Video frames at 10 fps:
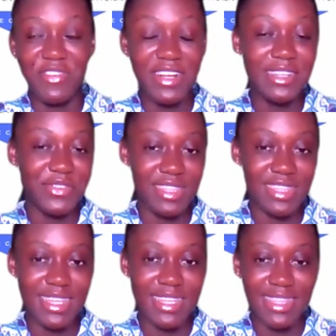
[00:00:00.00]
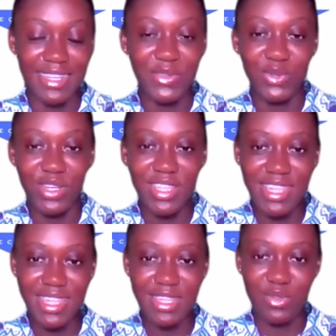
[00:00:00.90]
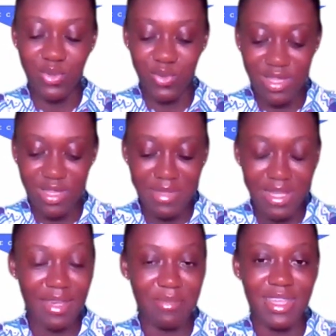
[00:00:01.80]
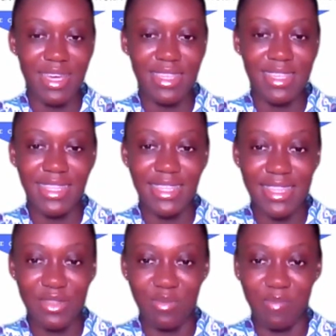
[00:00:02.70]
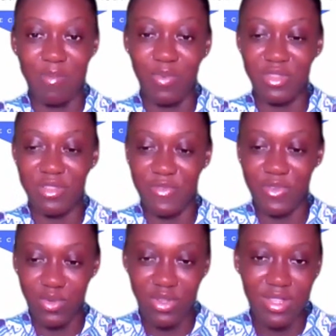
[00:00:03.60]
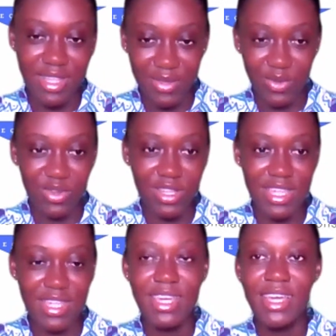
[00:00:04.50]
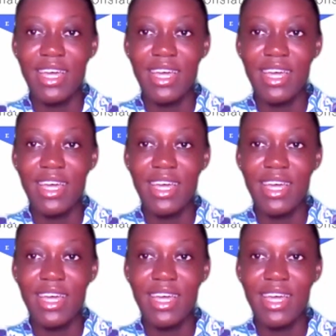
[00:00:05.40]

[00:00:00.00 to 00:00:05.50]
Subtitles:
very interested in technology. So sometimes I just listen to people's views on technology.